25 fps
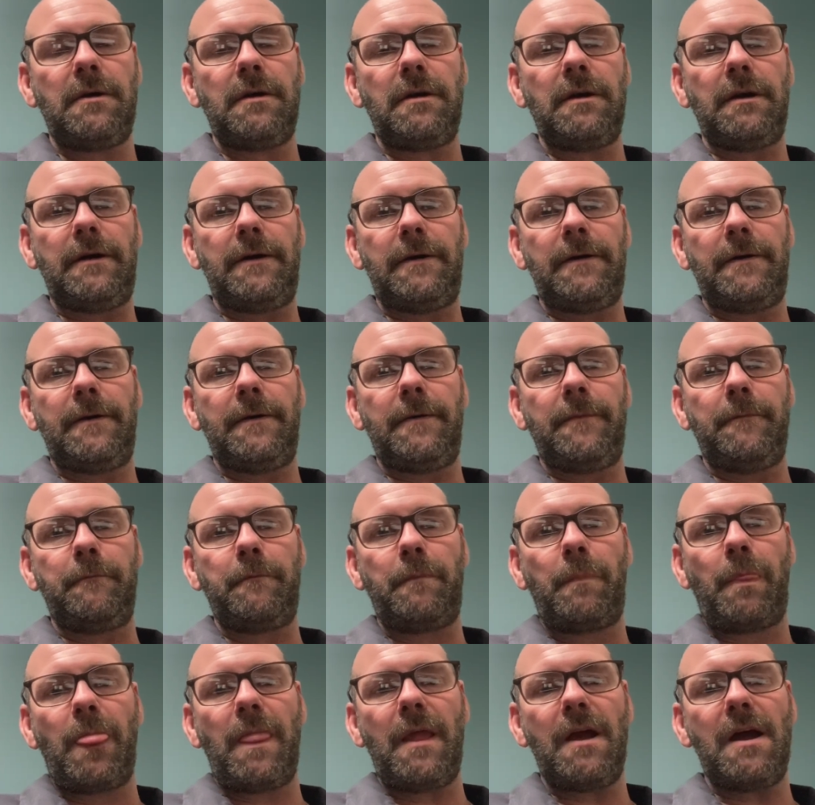
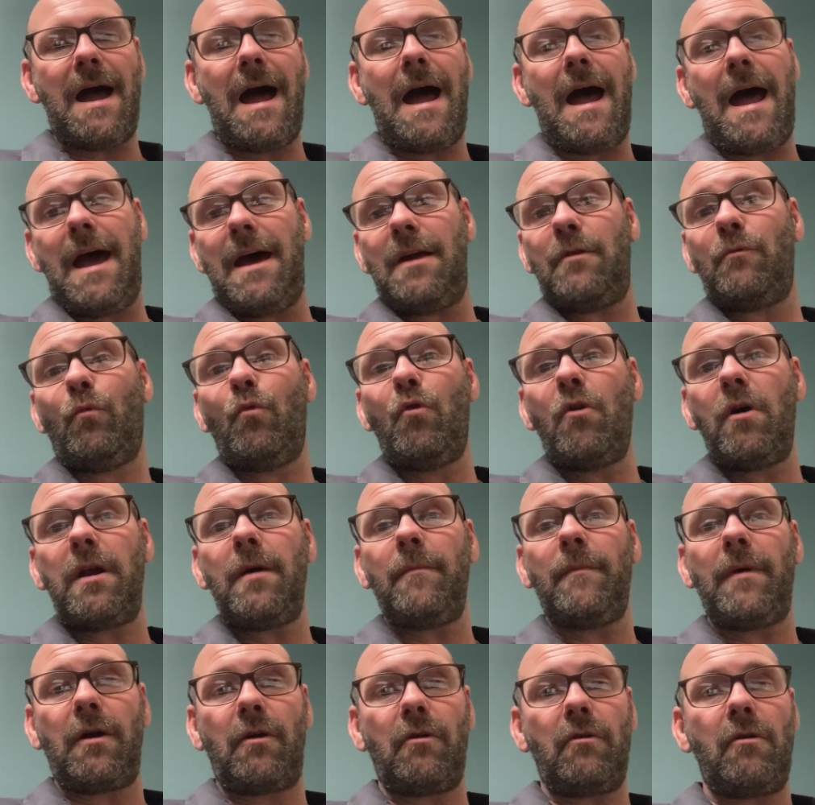I had one
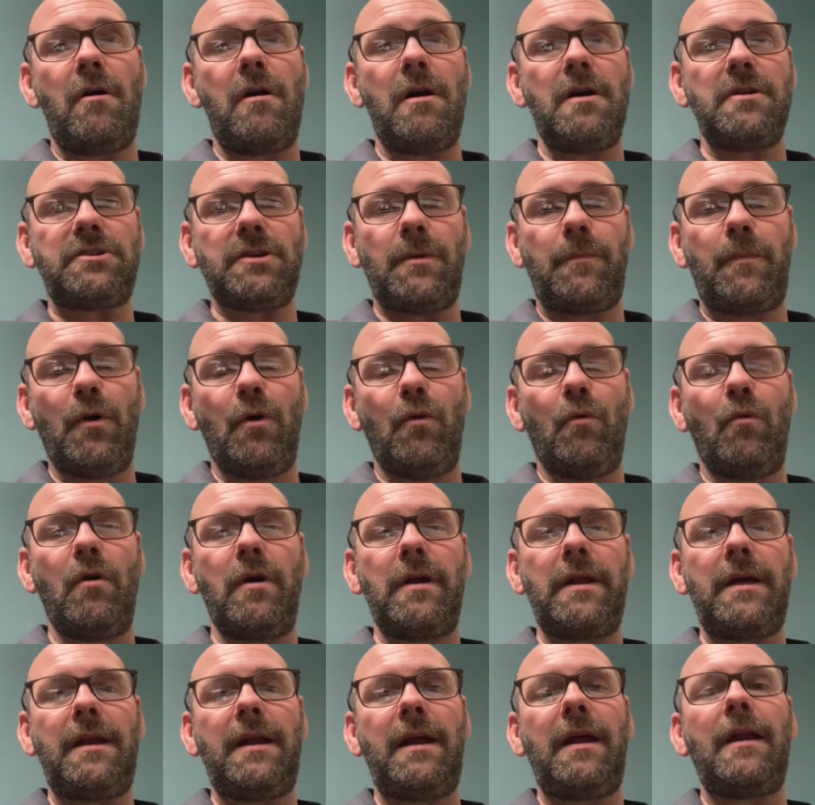in my garage. I put
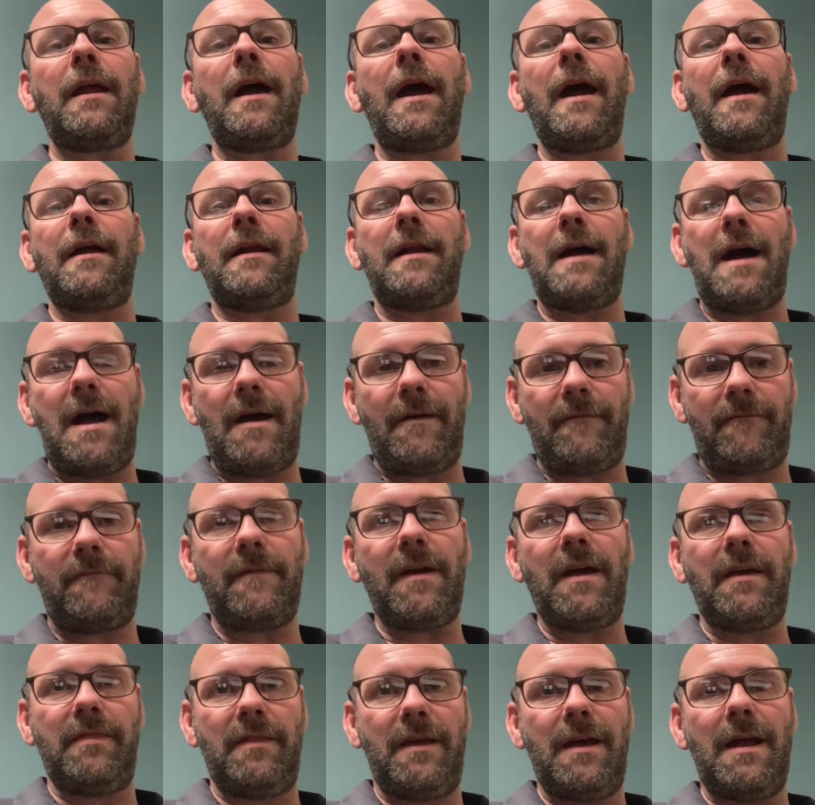one in it, and
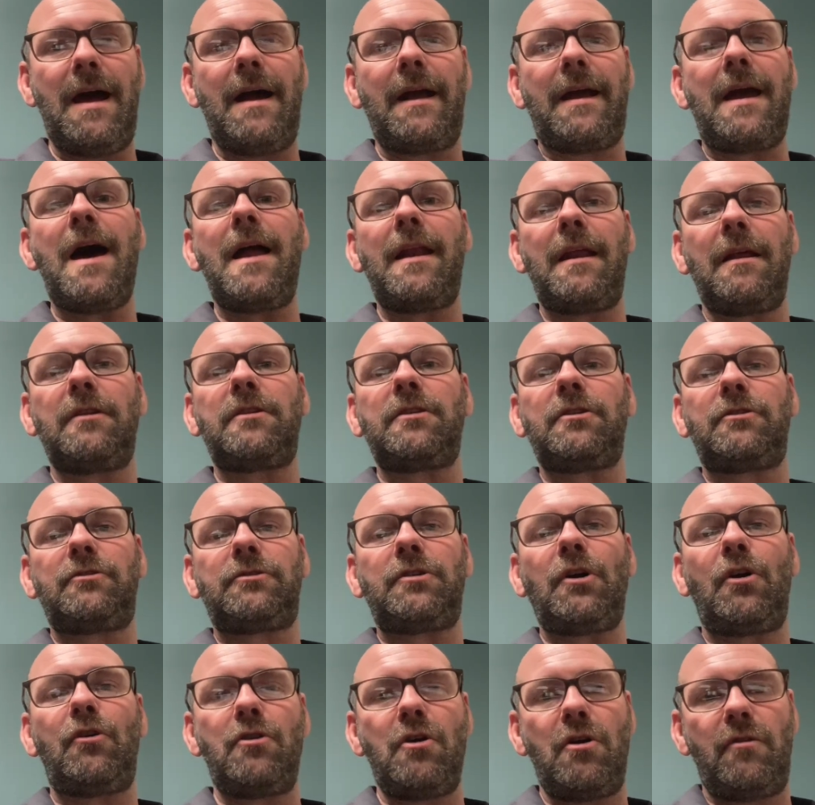then I got it to
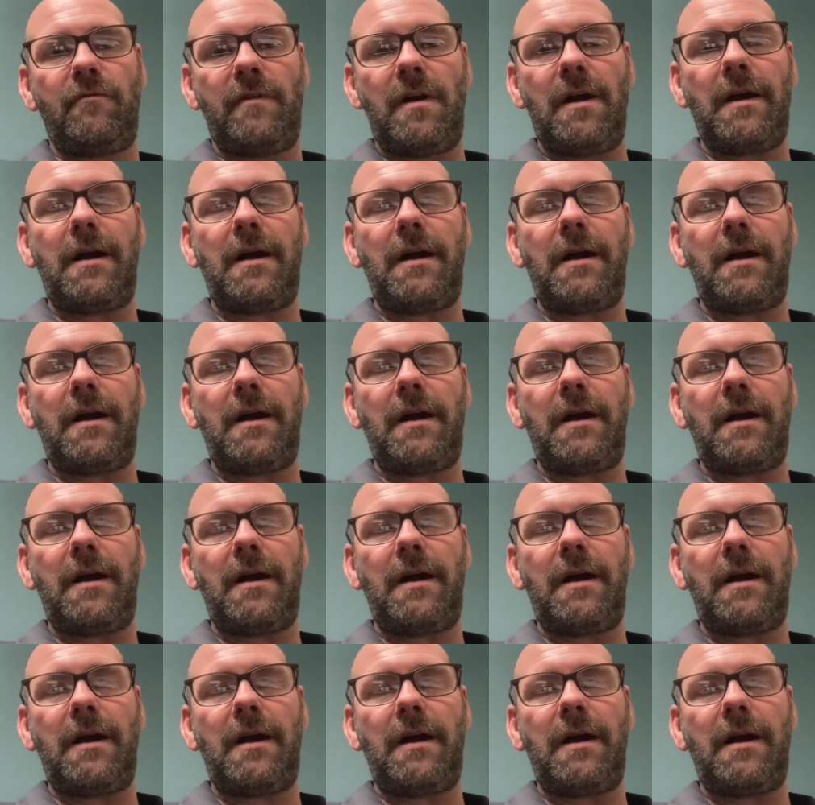turn over.